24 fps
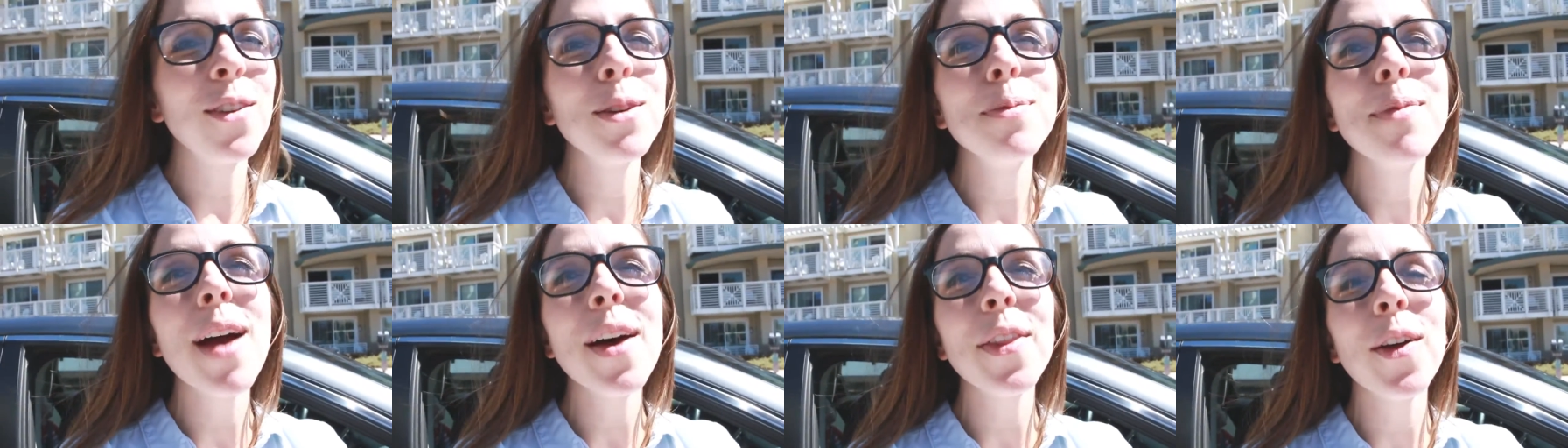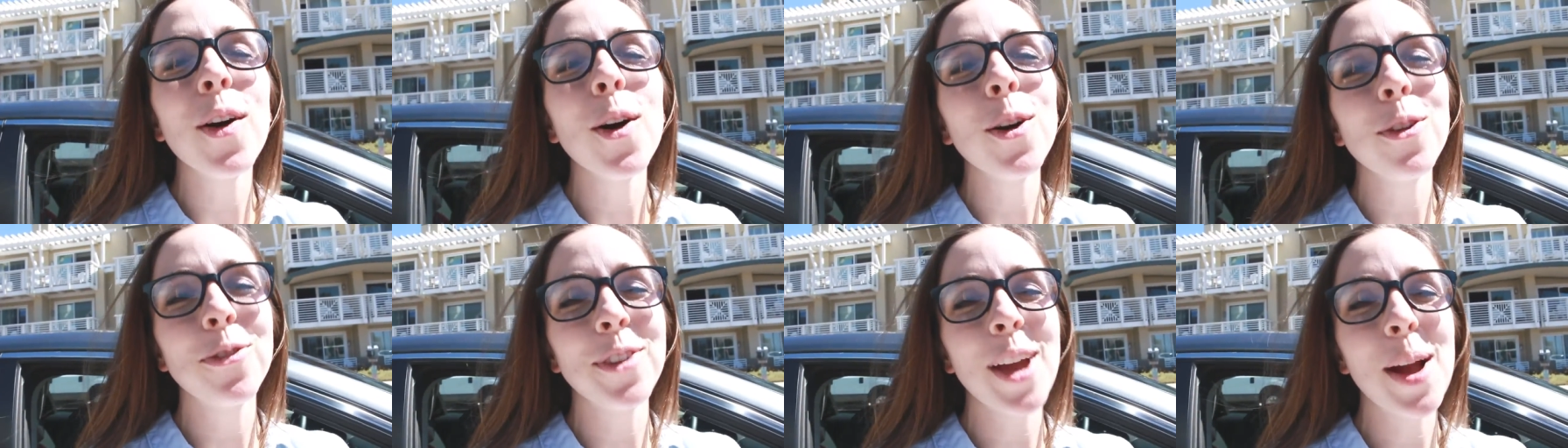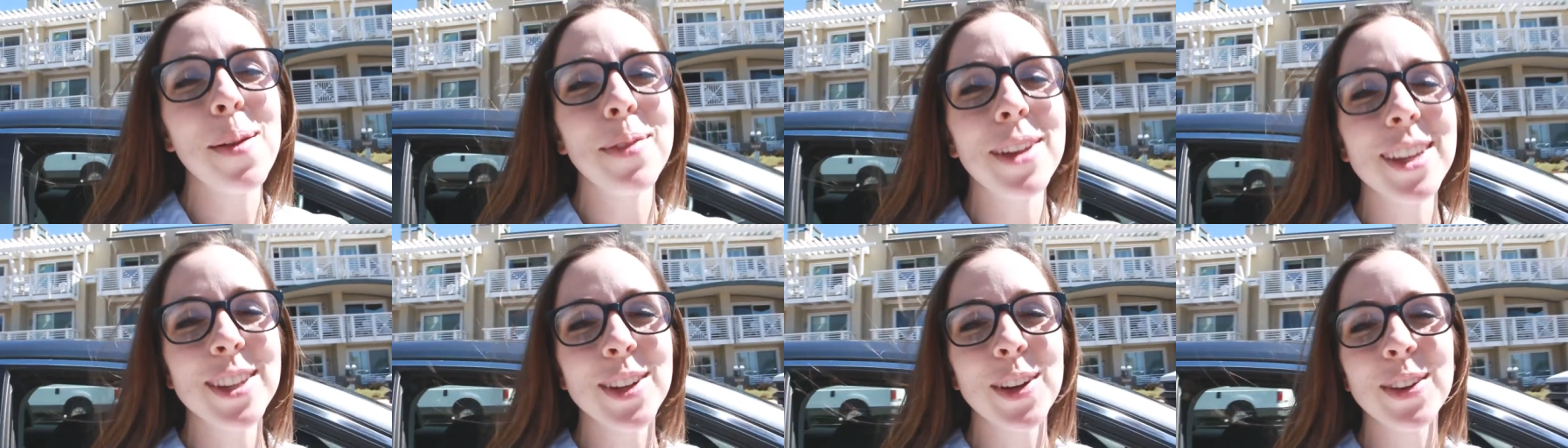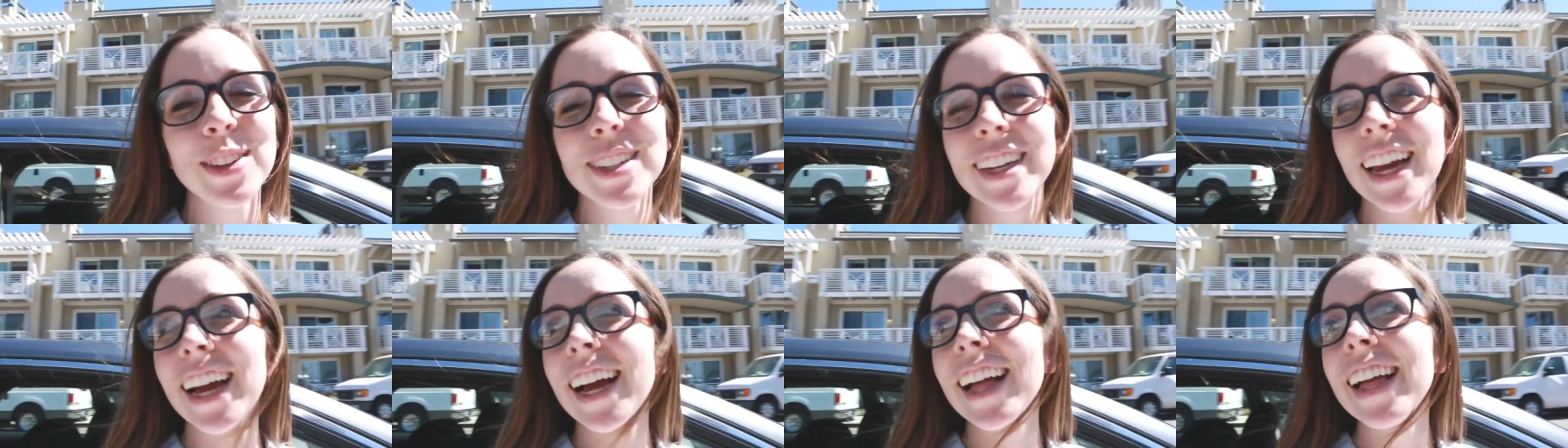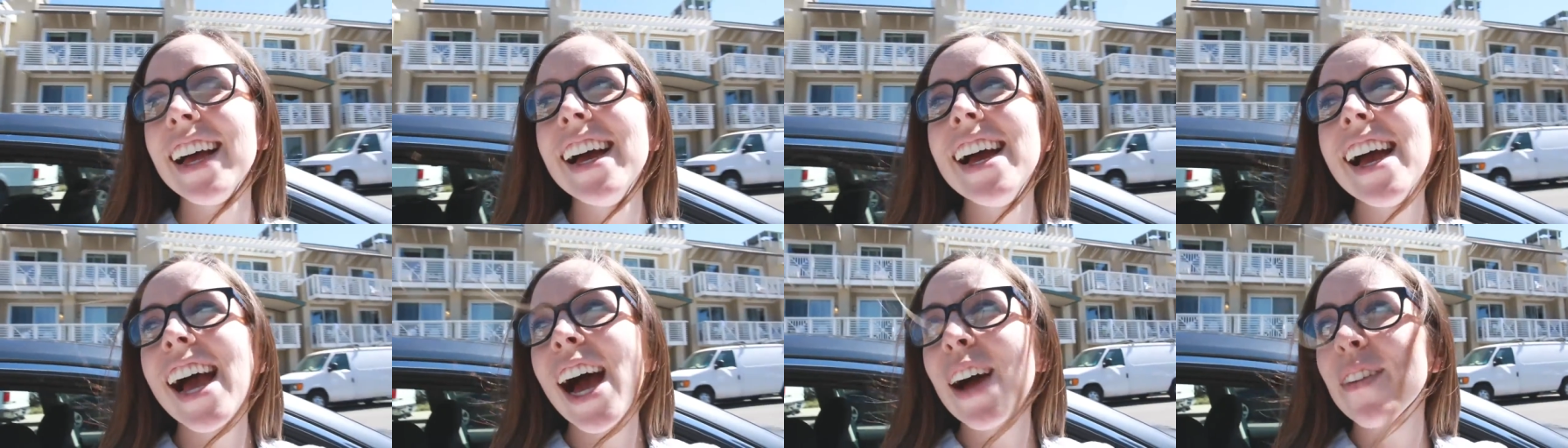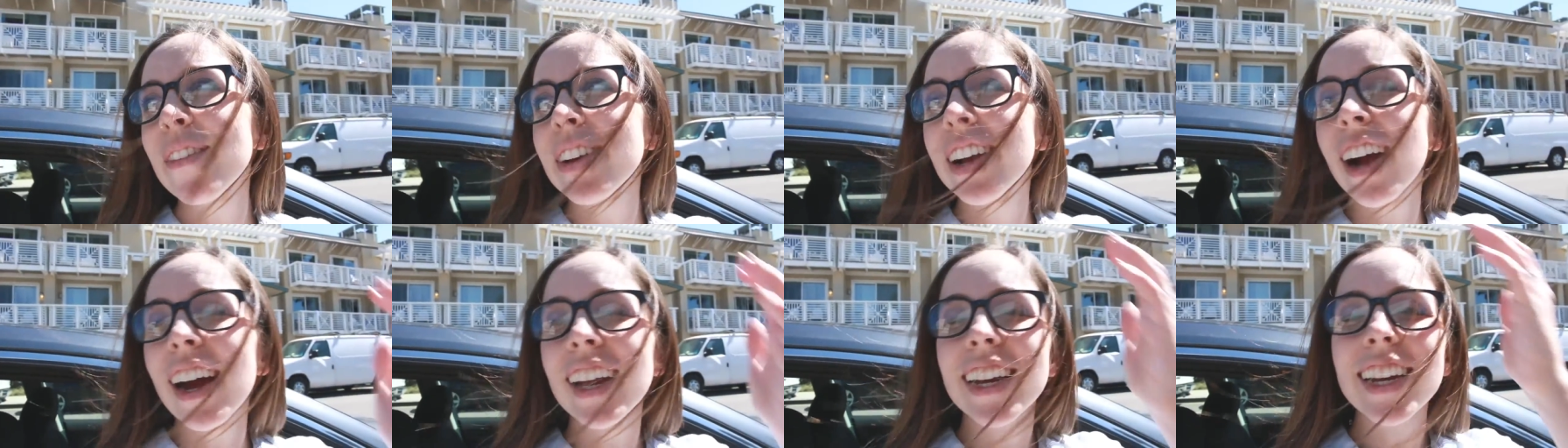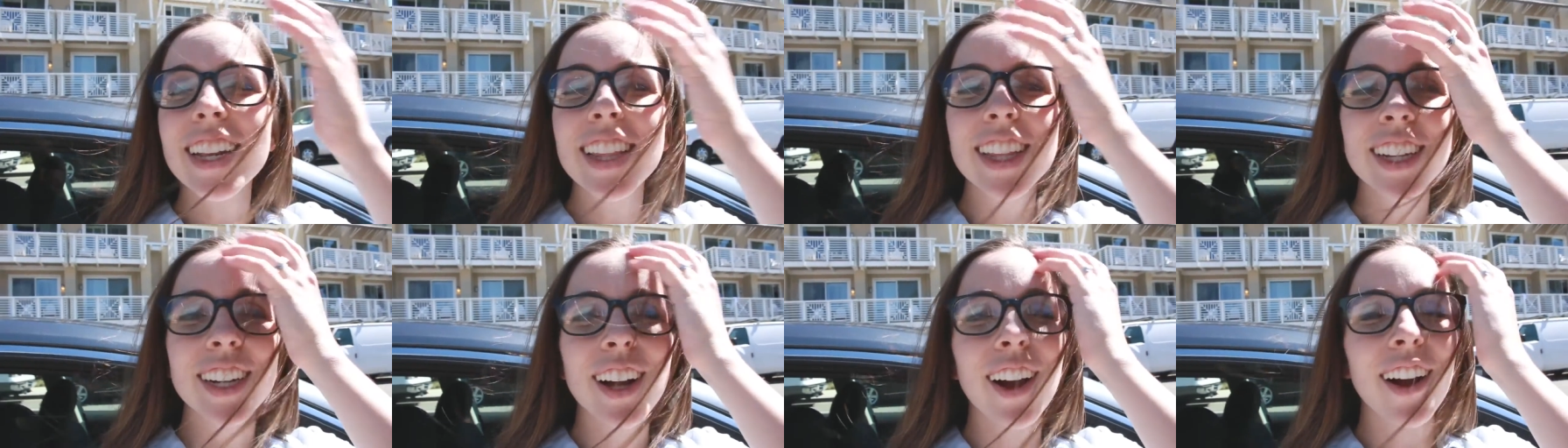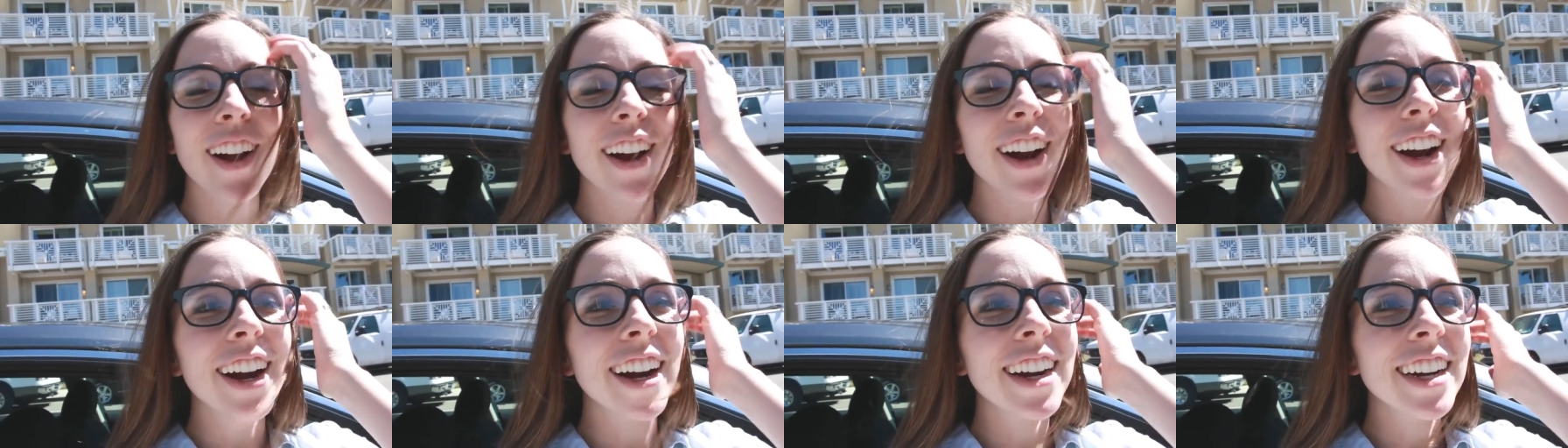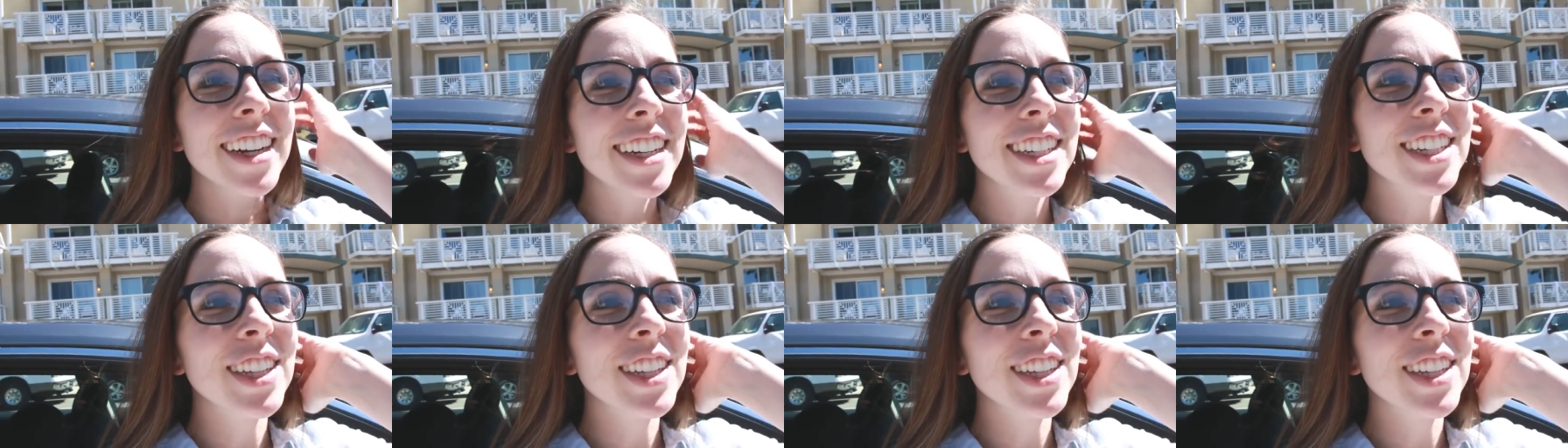we met the whole family at the hotel, and we got into the car